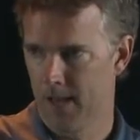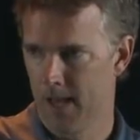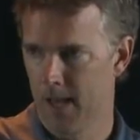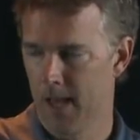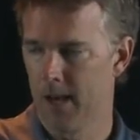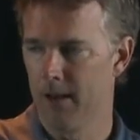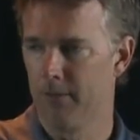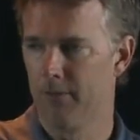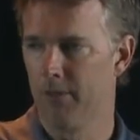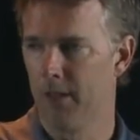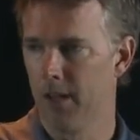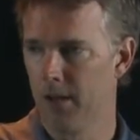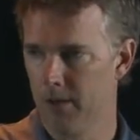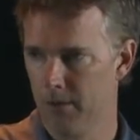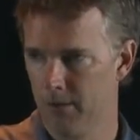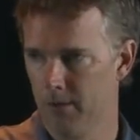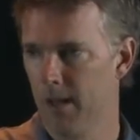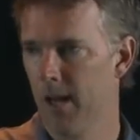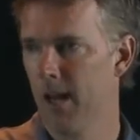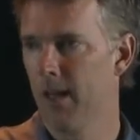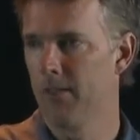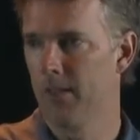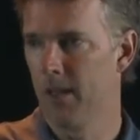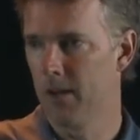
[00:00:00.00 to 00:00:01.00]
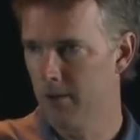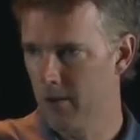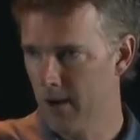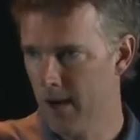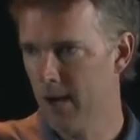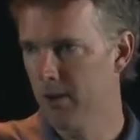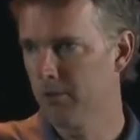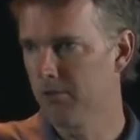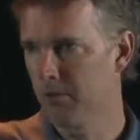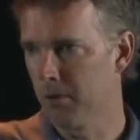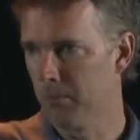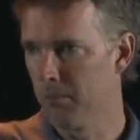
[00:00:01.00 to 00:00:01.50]
And if they do that, then your
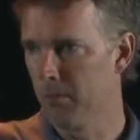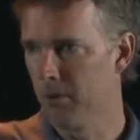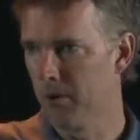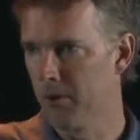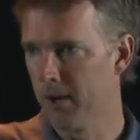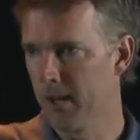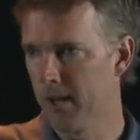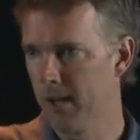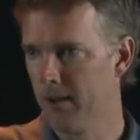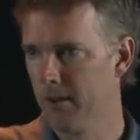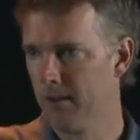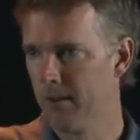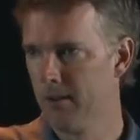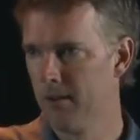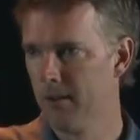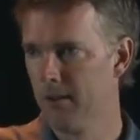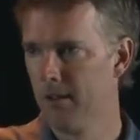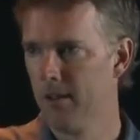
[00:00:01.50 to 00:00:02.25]
house can burn down.